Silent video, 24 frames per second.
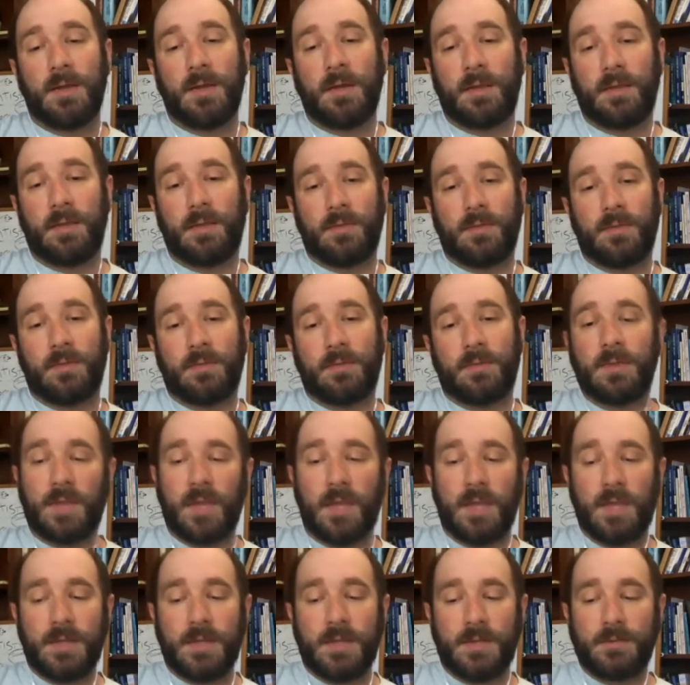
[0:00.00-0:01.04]
In in the
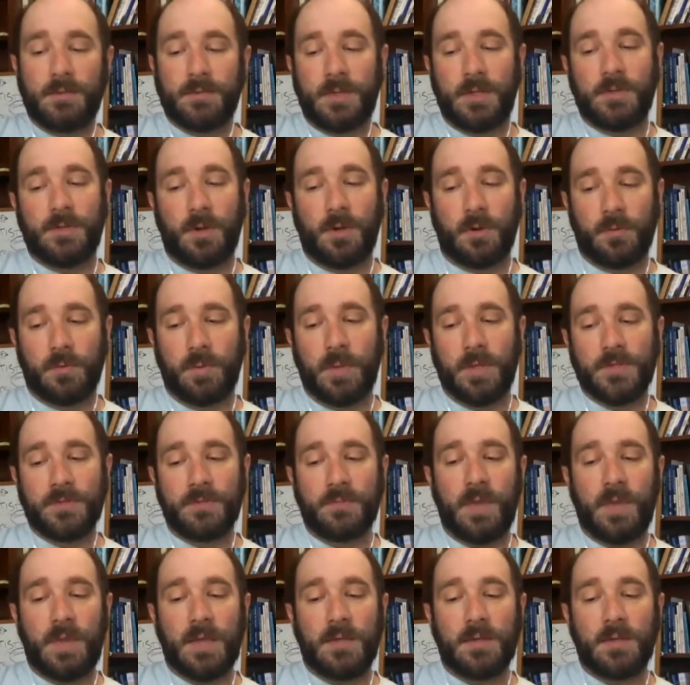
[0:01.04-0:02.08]
case in, in Dover,
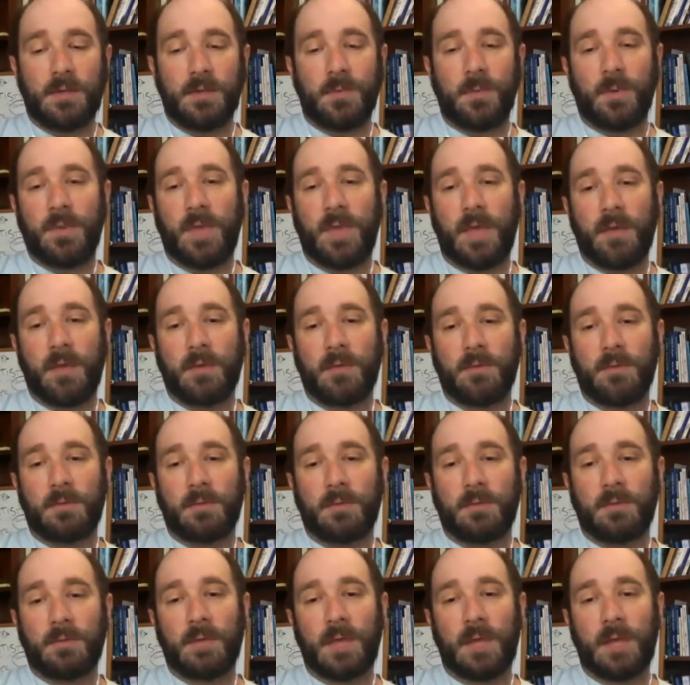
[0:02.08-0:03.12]
Pennsylvania, where that
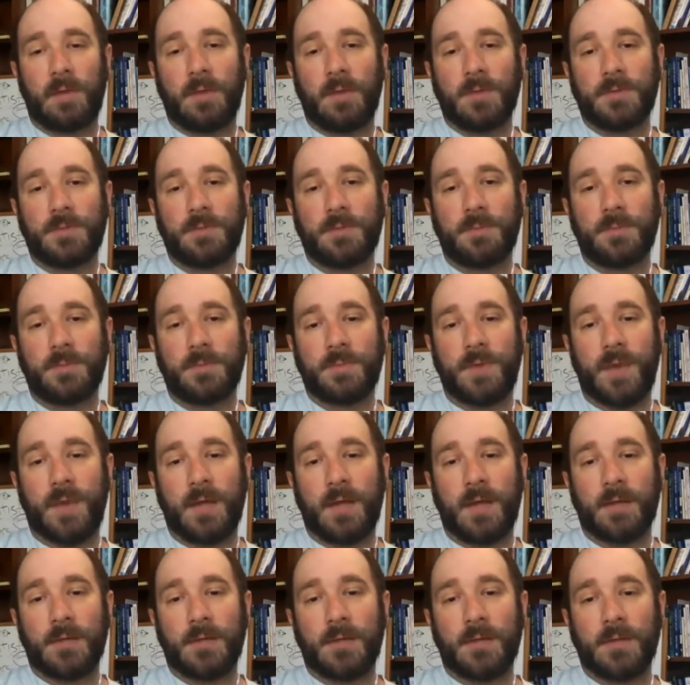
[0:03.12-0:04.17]
that lawsuit was
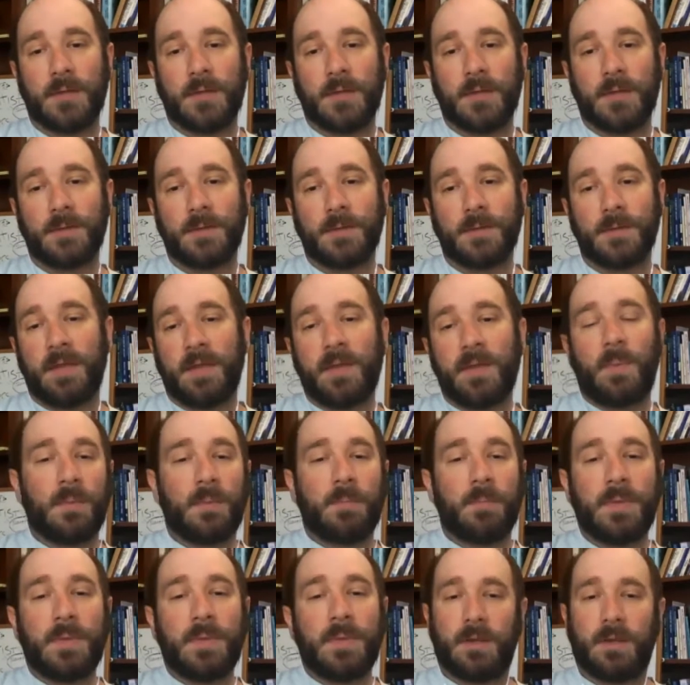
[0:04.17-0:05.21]
filed, it
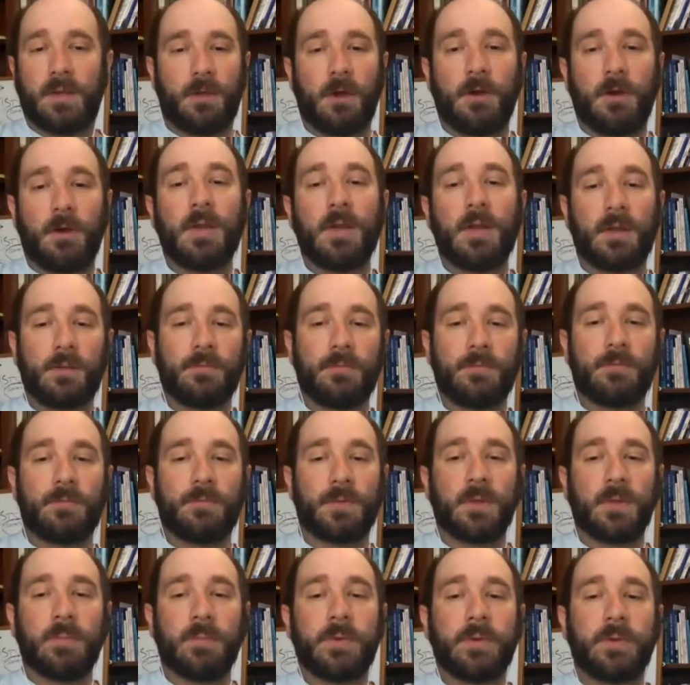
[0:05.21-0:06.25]
wound up being cathartic
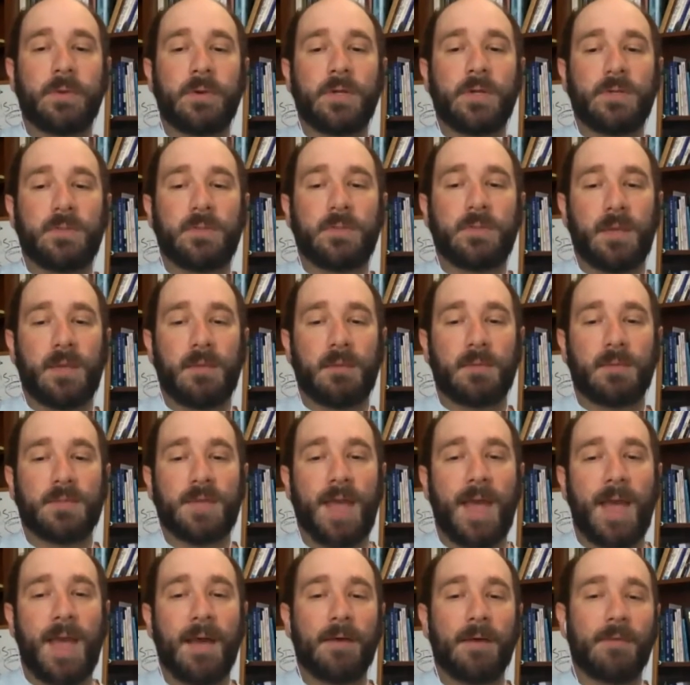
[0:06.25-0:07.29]
for the community to be able
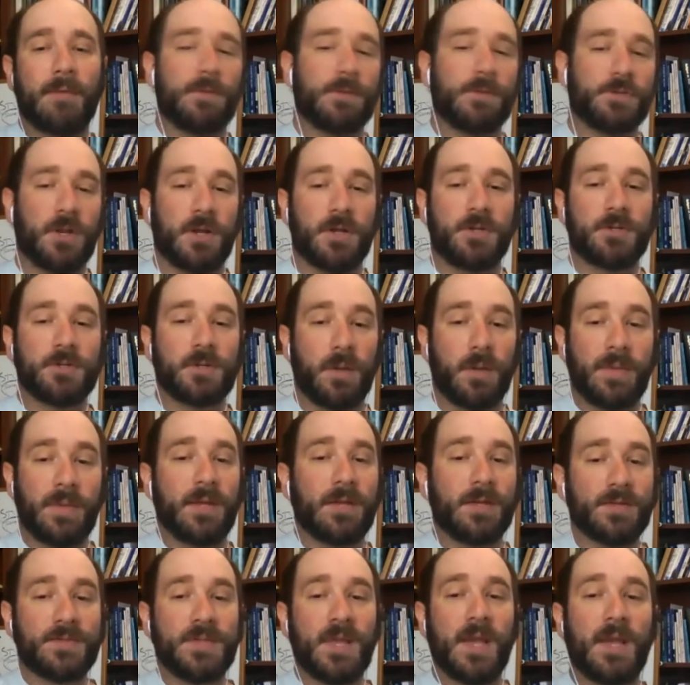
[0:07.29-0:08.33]
to have a judge come
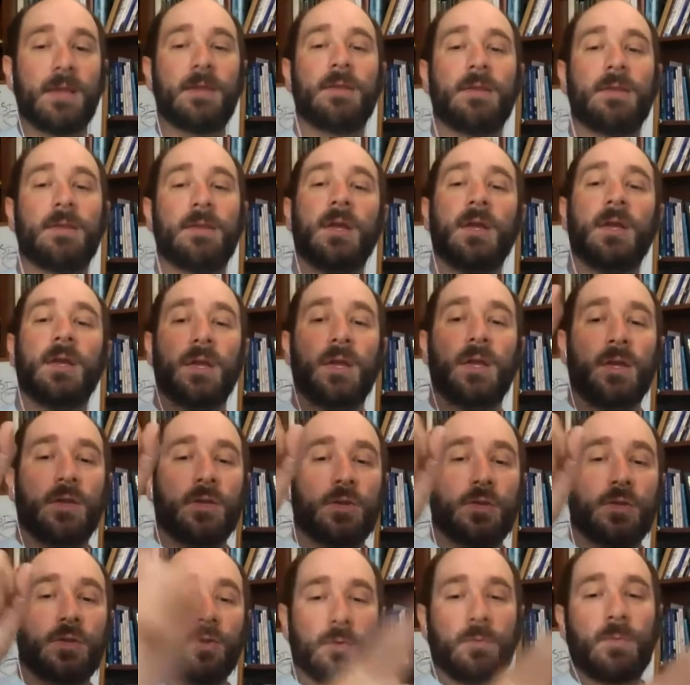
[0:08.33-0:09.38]
in and say,
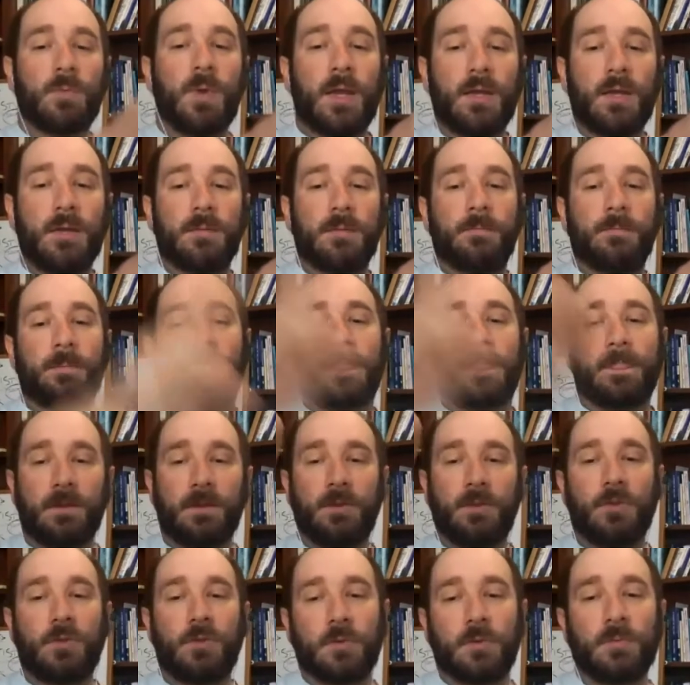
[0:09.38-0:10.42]
"You're right,
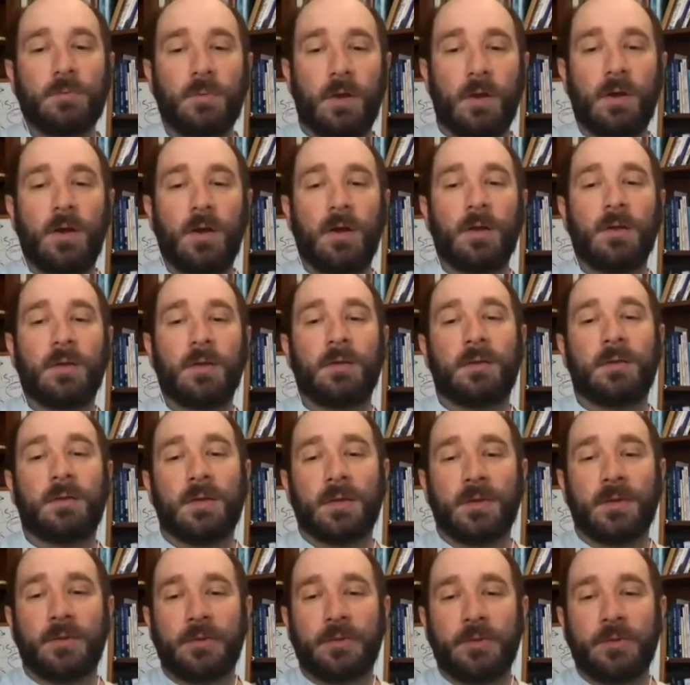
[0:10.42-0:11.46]
you're wrong,
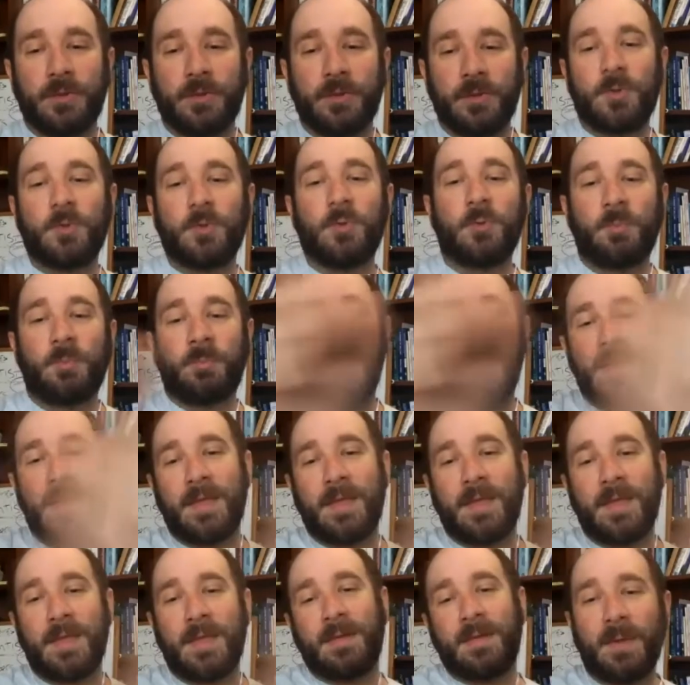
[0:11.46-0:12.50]
you
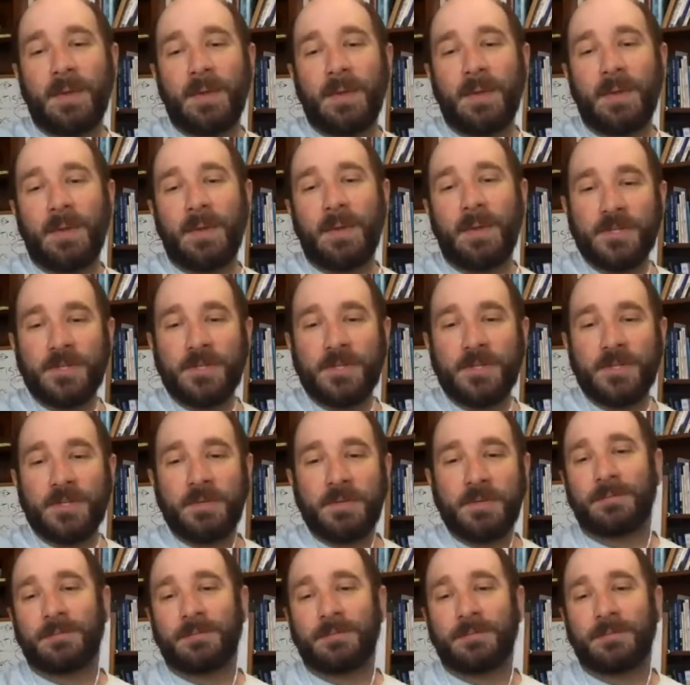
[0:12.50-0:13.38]
pay them a bunch of money,